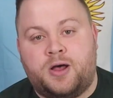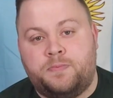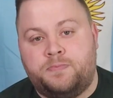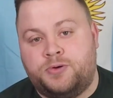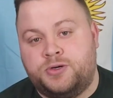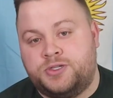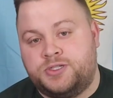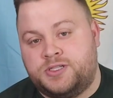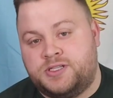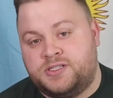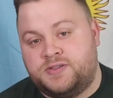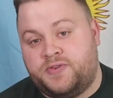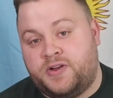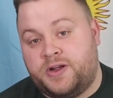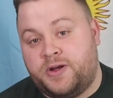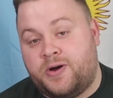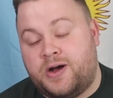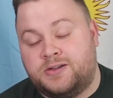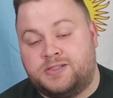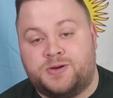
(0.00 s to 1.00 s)
help push this
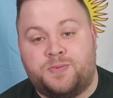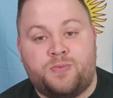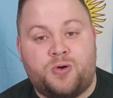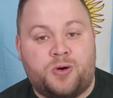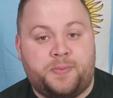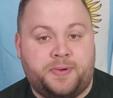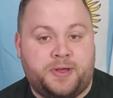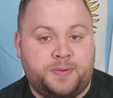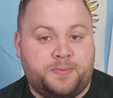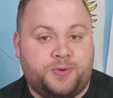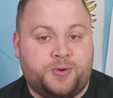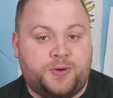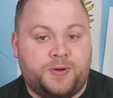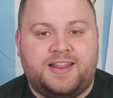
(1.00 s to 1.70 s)
video out to more people.